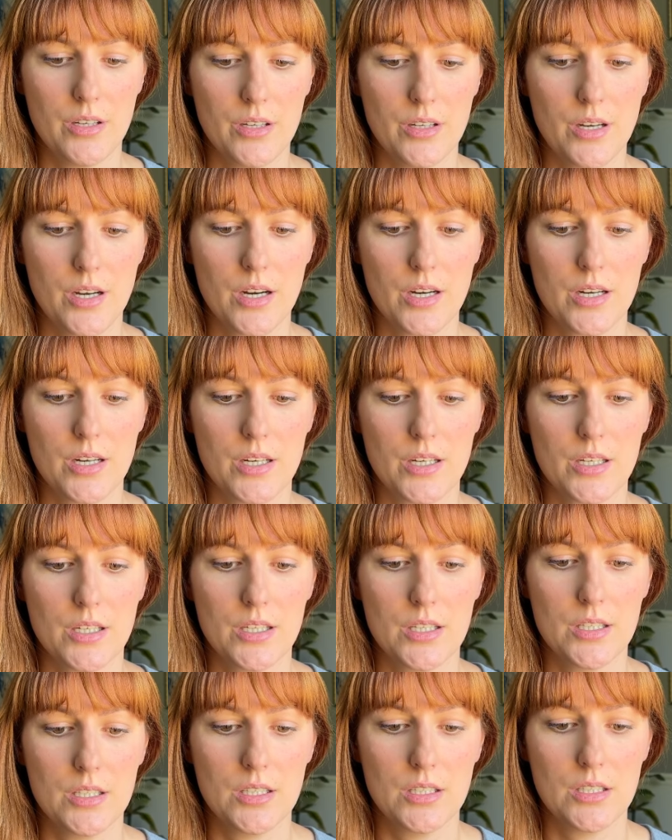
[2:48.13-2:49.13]
our
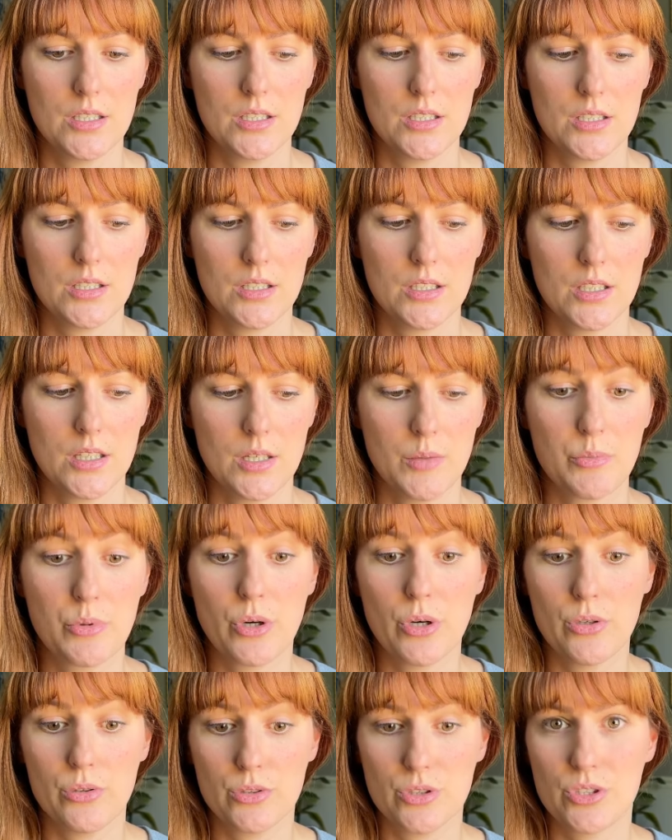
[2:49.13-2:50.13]

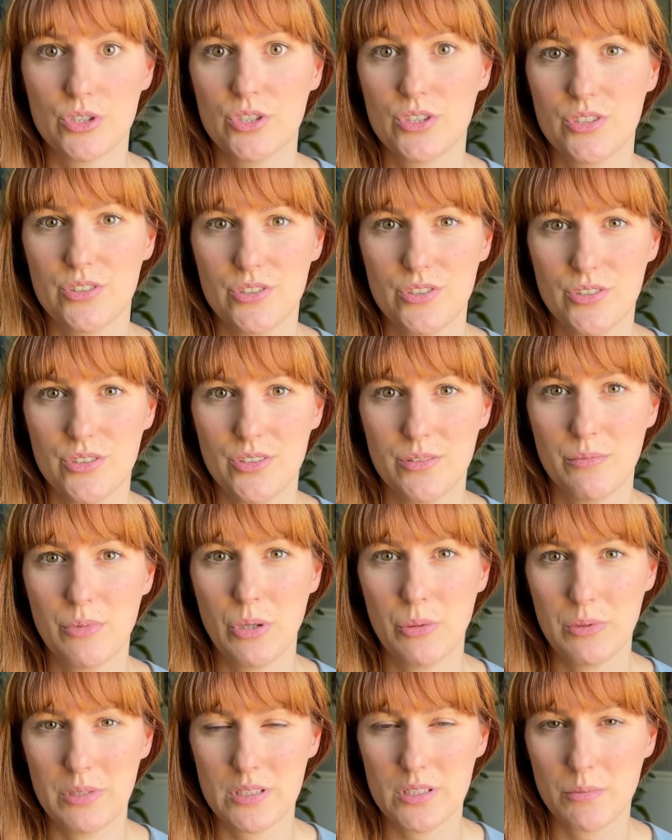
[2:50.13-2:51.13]
approach to the
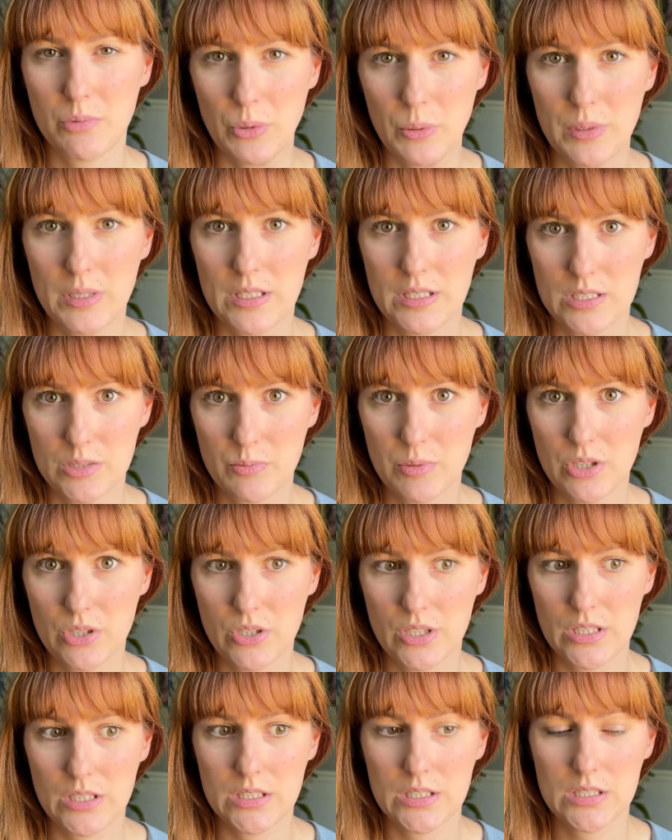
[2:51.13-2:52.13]
moment to moment
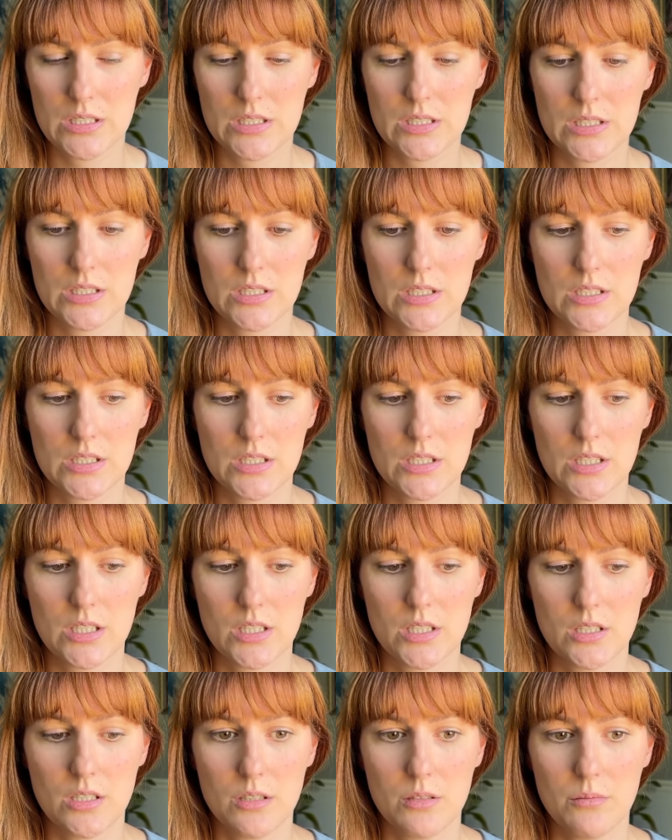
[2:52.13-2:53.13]
experience
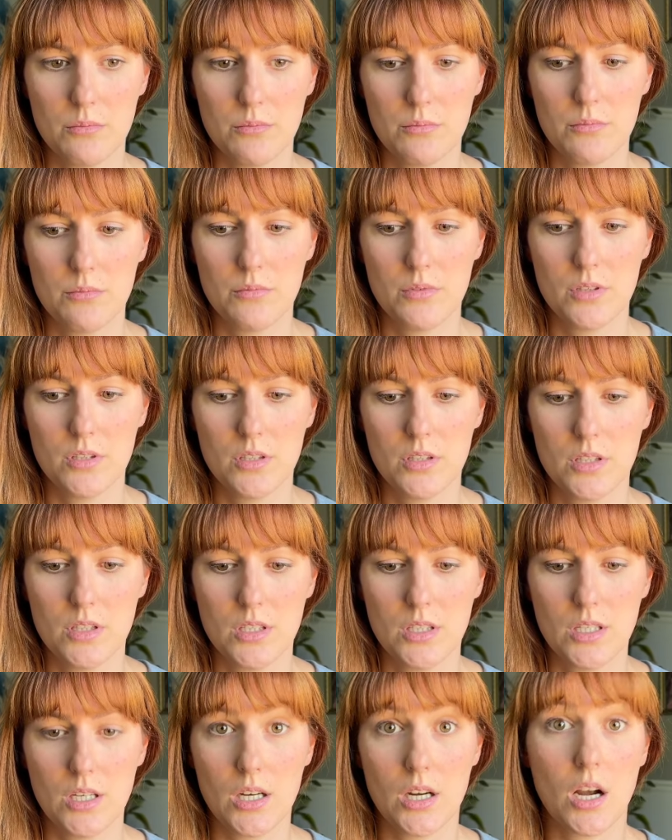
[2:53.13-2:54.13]
um,
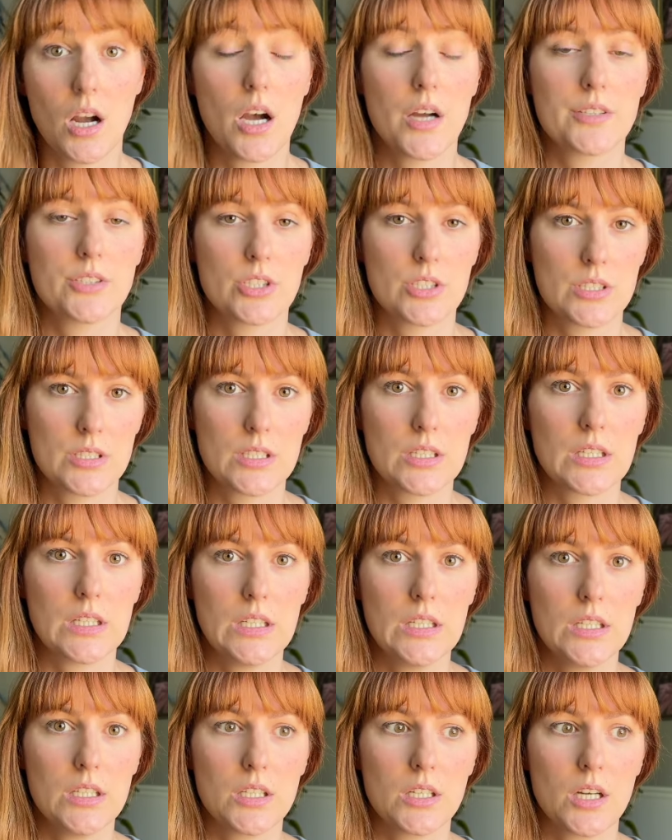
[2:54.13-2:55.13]

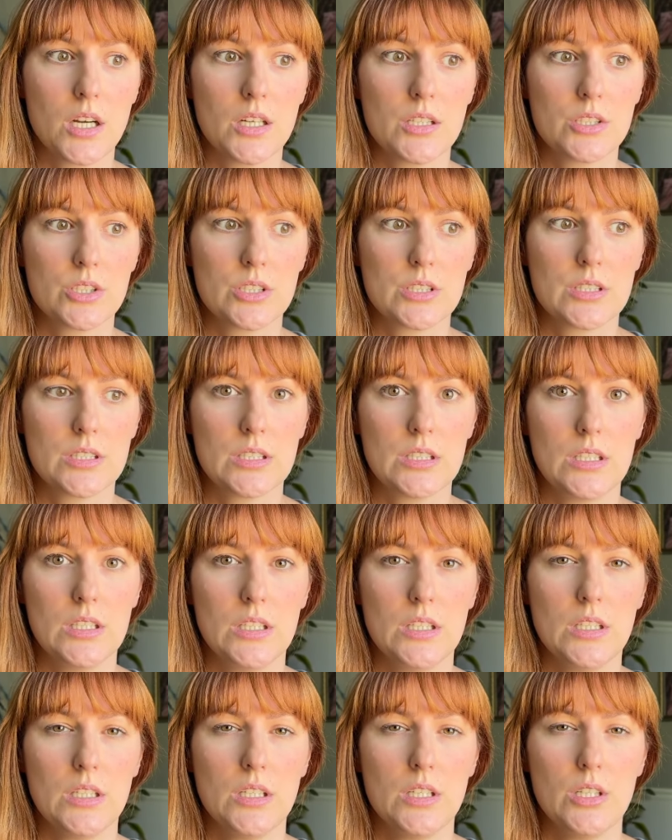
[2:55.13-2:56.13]
unconsciously,
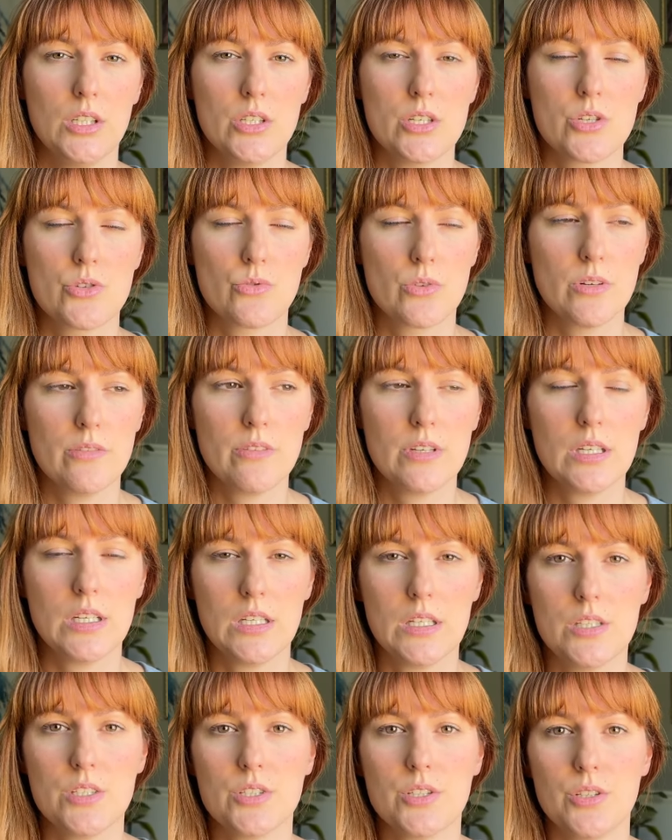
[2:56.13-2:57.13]
unconsciously driven
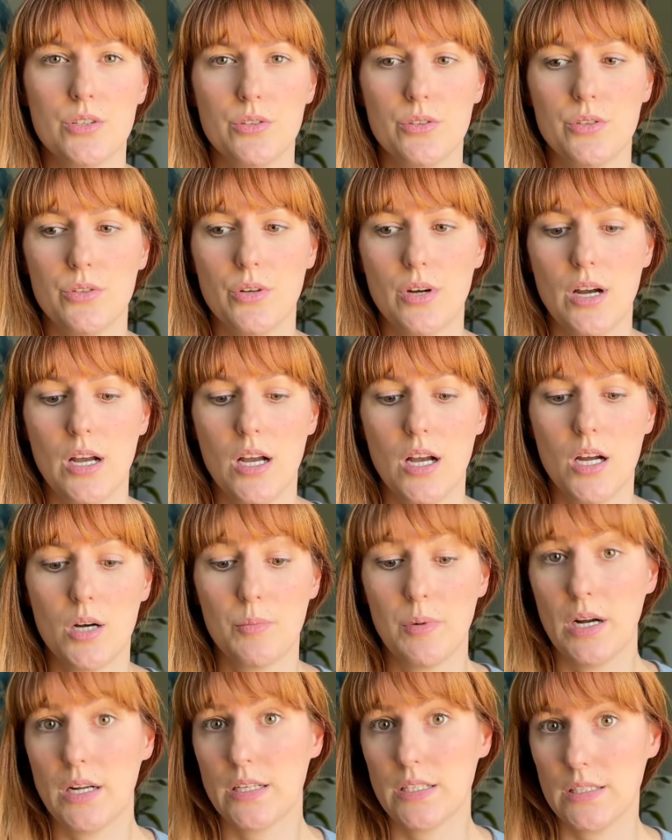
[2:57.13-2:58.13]
into our
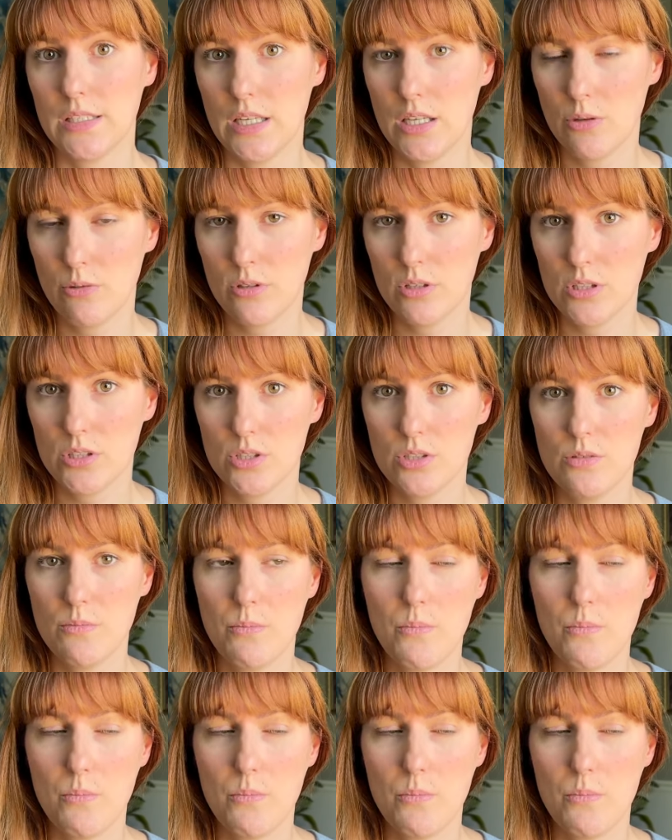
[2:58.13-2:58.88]
body language,